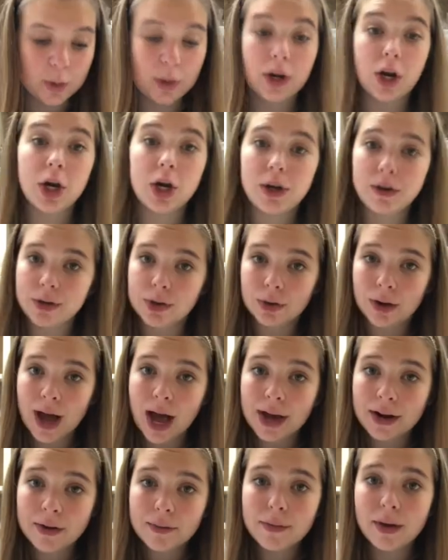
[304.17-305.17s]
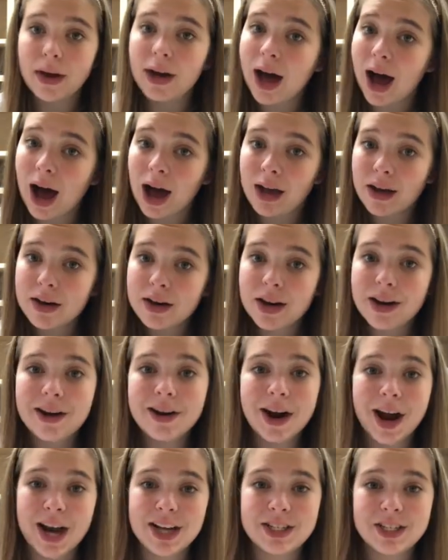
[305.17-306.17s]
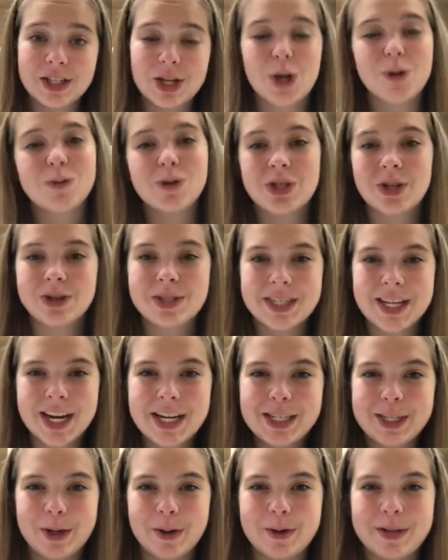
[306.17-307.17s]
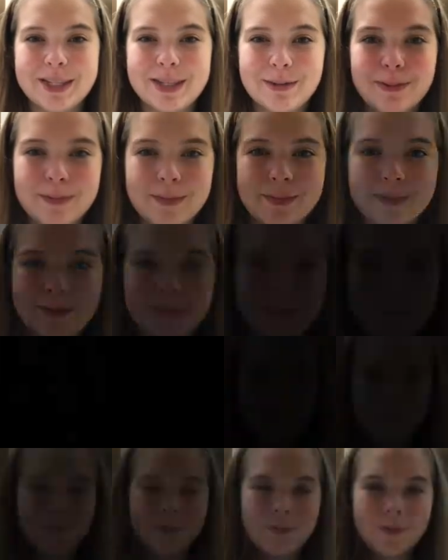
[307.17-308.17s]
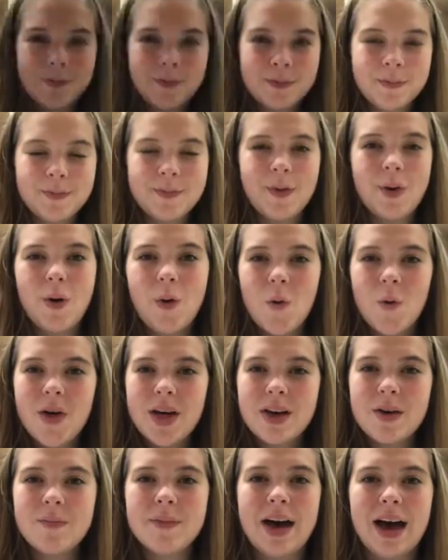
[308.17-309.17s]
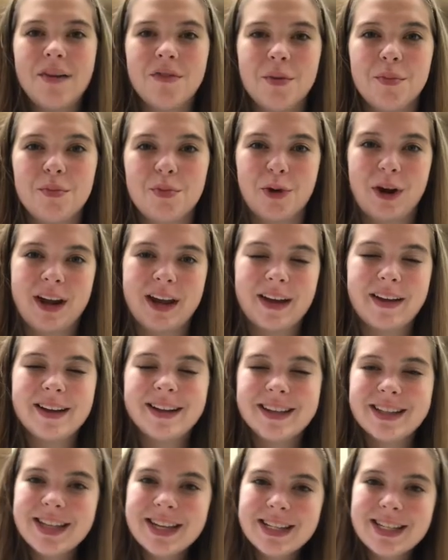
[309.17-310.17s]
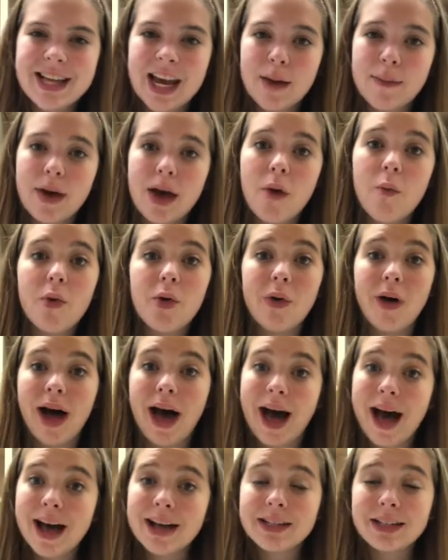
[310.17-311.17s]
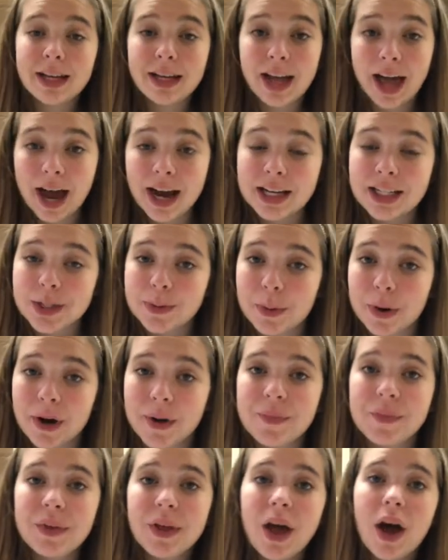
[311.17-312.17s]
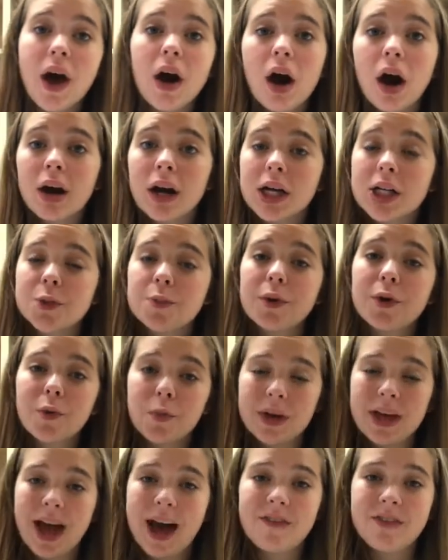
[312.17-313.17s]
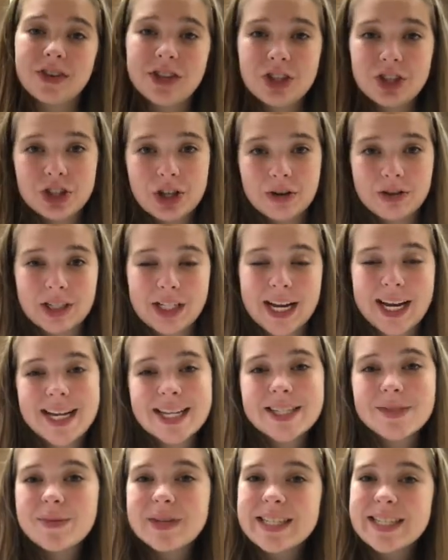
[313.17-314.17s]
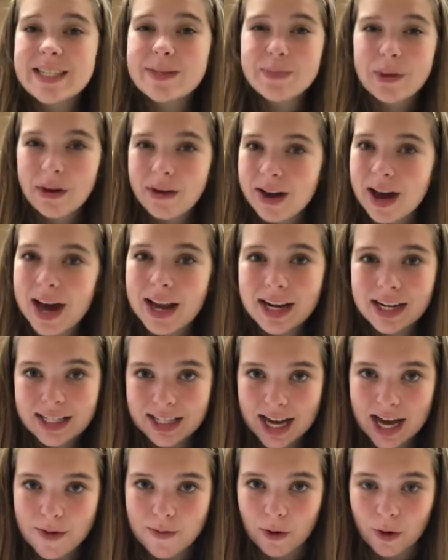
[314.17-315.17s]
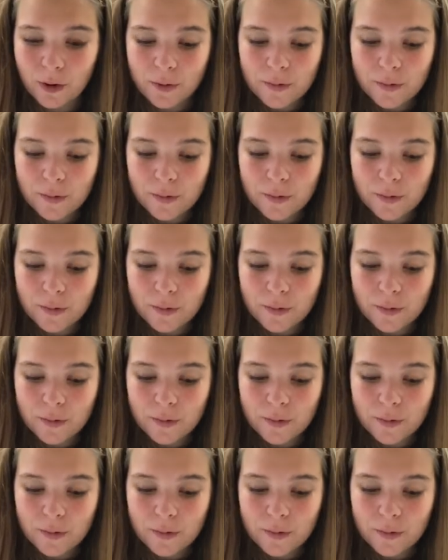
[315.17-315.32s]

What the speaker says: a neutral atom, an ion, and an isotope, so stay tuned. Welcome back from break. In this segment, we will ask an expert. Our expert we have on the show today is Mrs. Periodic Table.